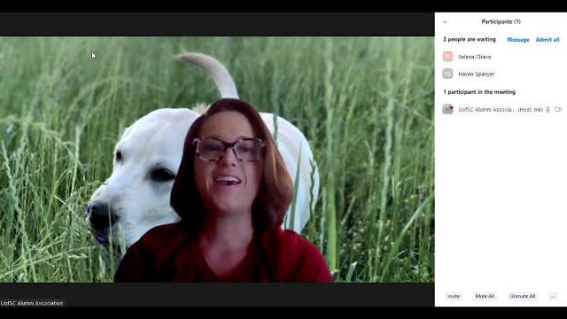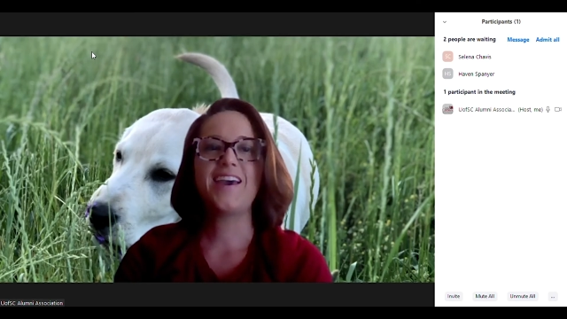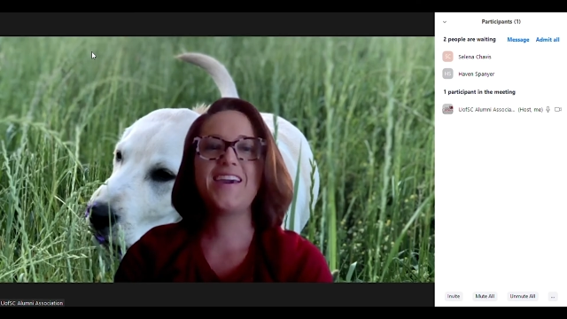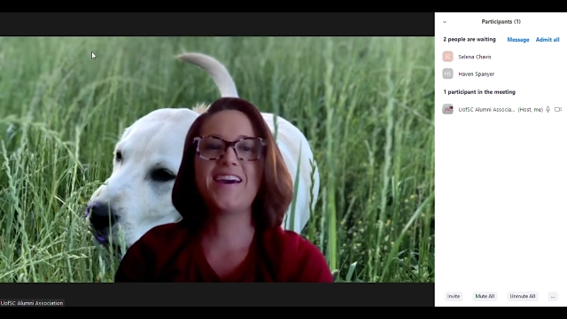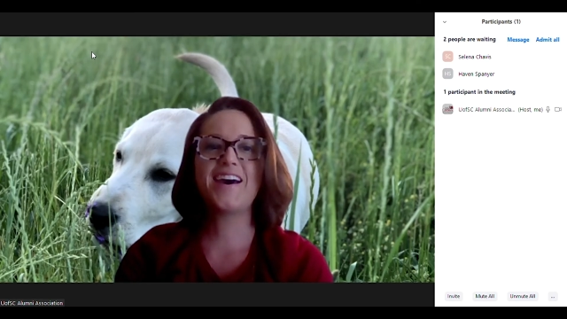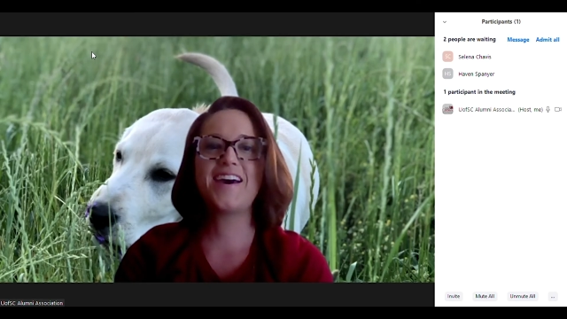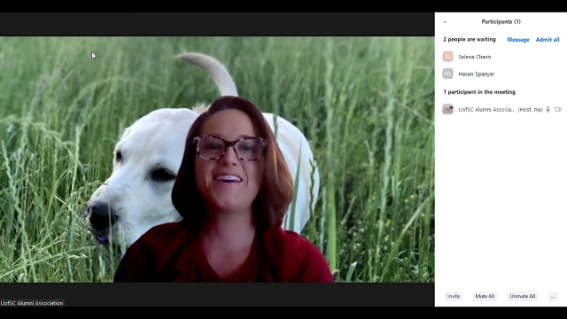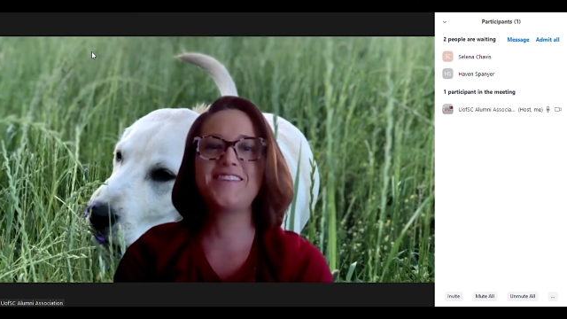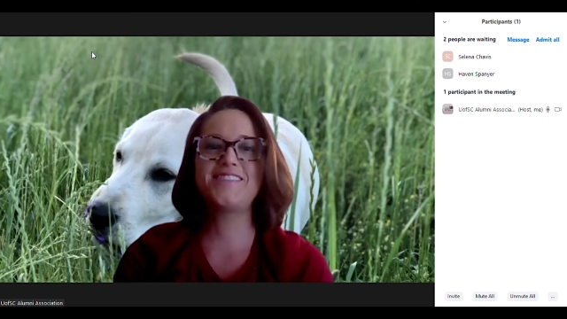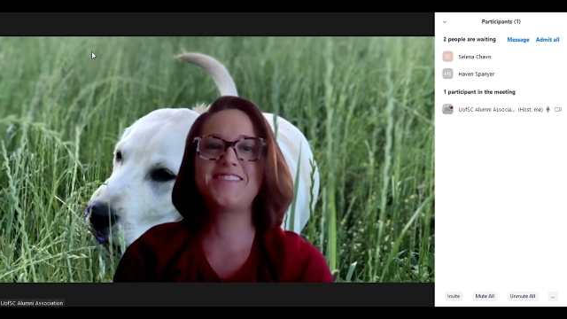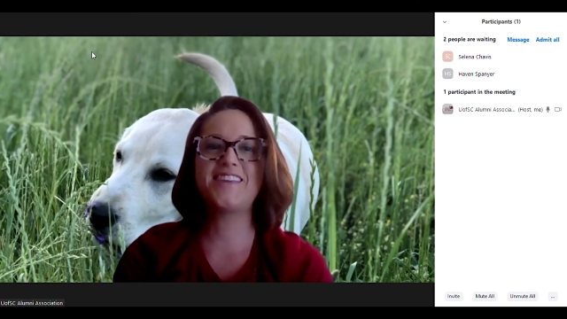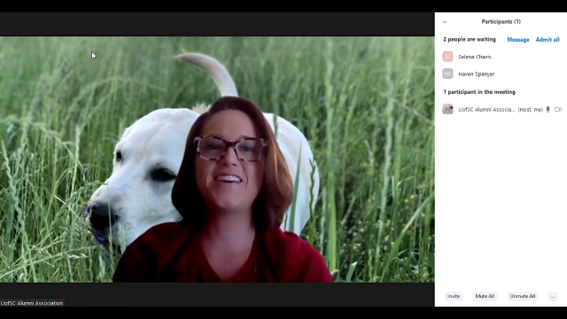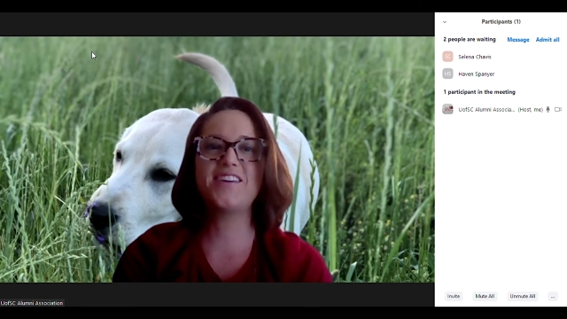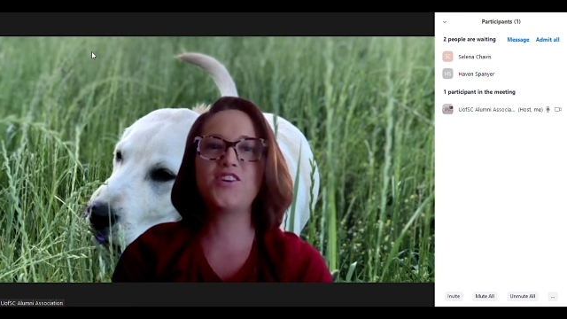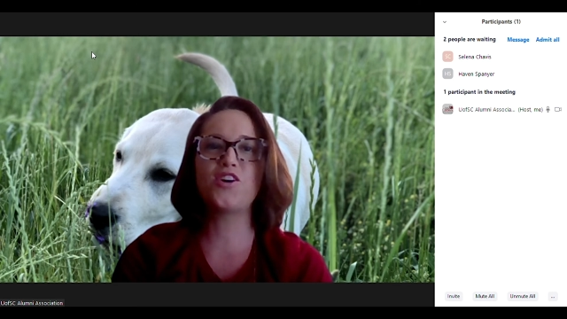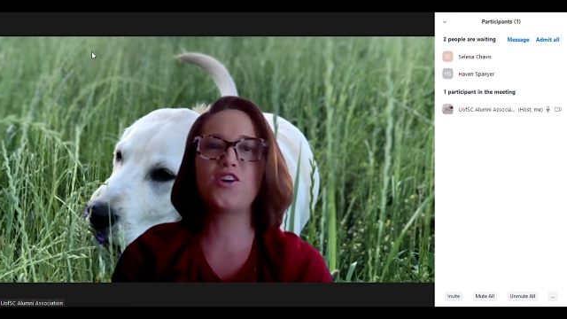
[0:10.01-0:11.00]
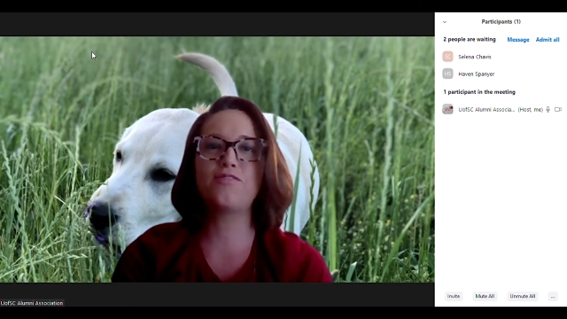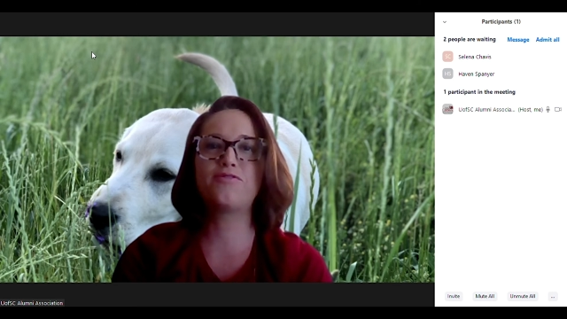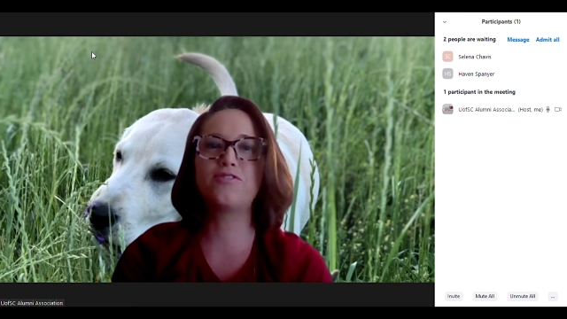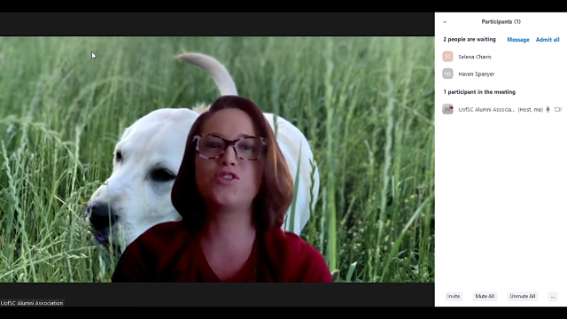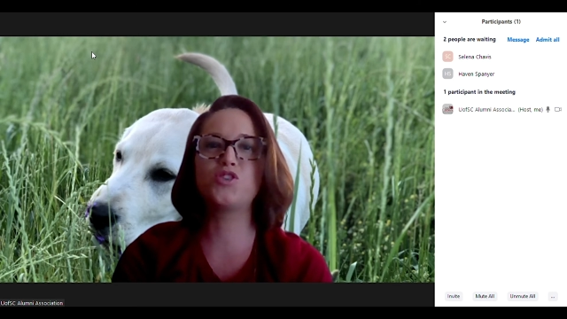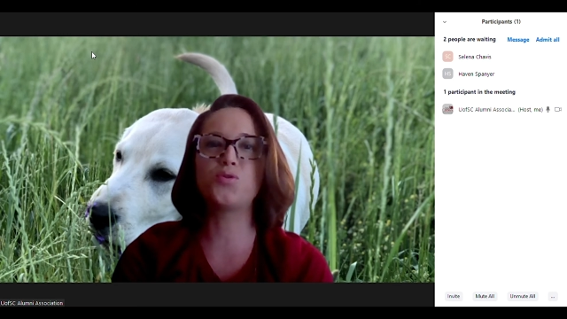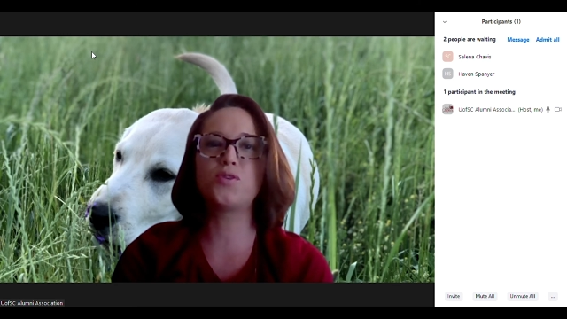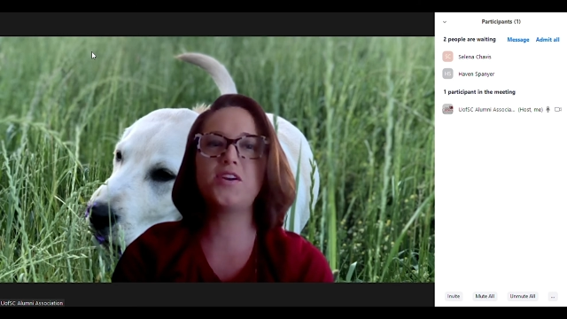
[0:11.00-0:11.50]
Hey guys, thank y'all
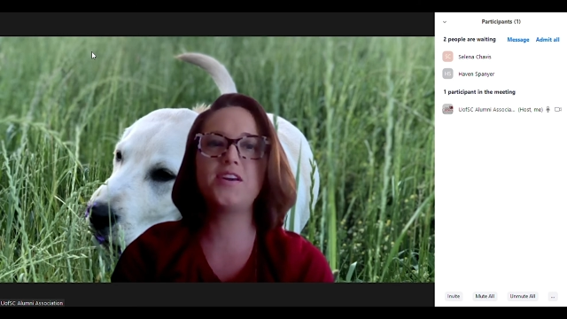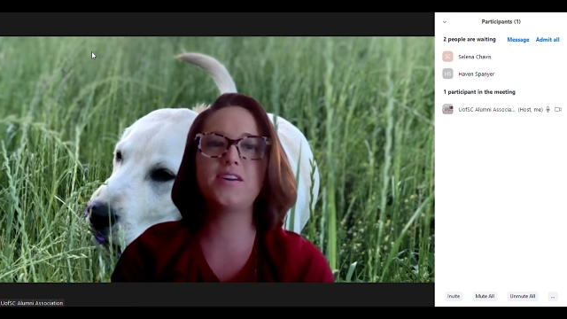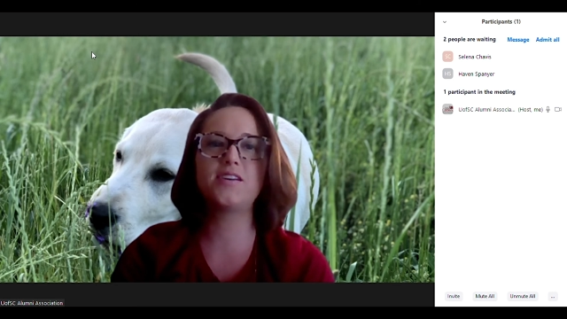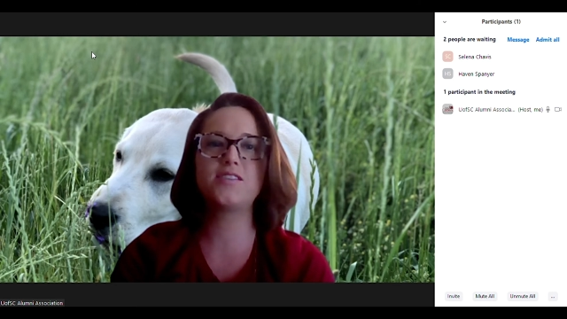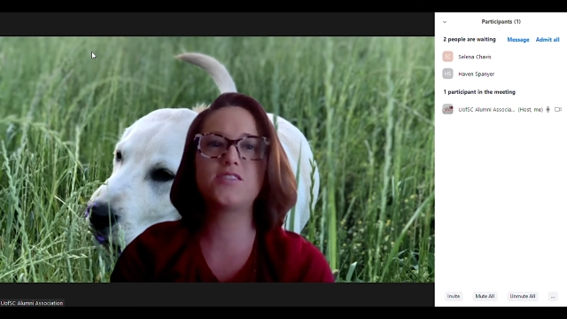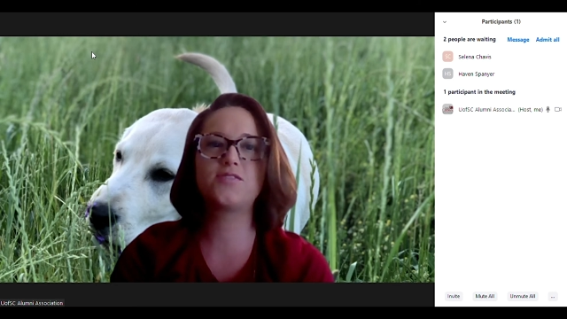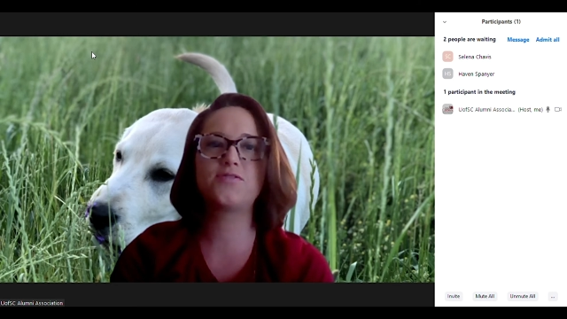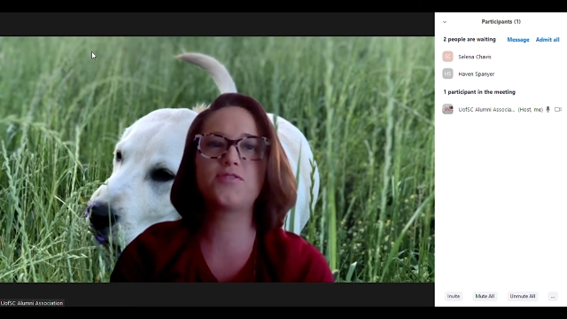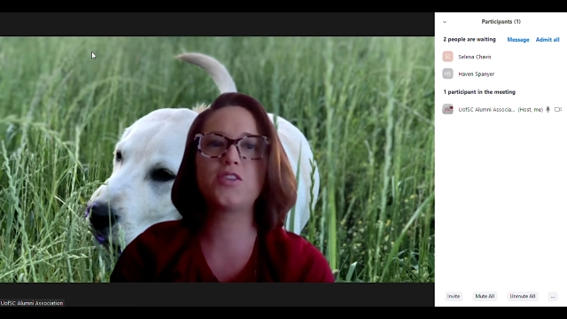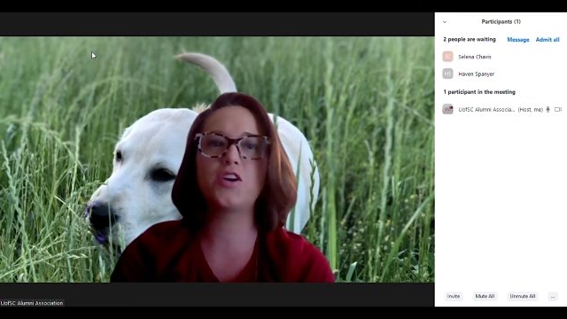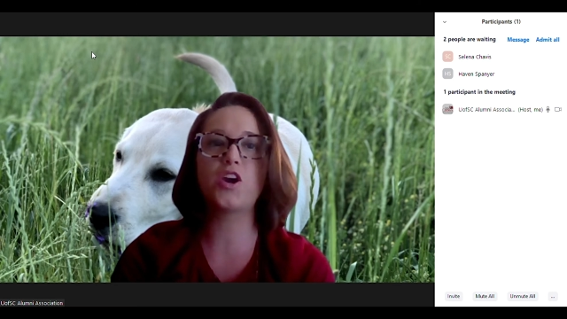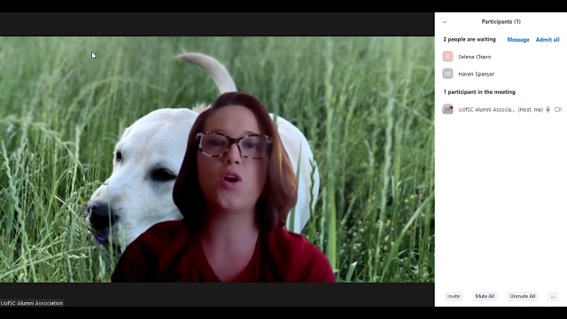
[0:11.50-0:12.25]
for joining us for the